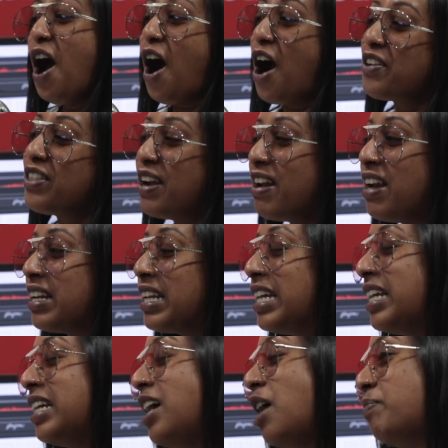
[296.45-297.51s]
Are there
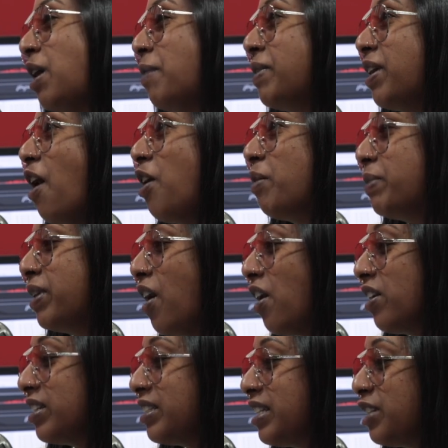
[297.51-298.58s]
any upcoming R and B
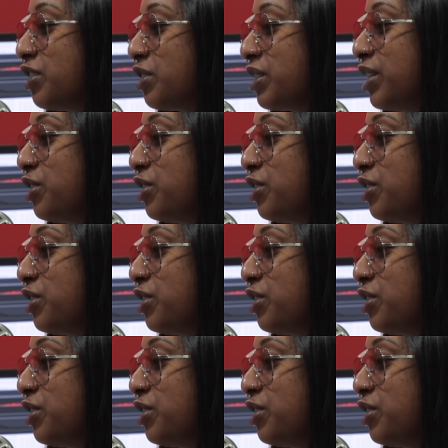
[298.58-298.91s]
artists that just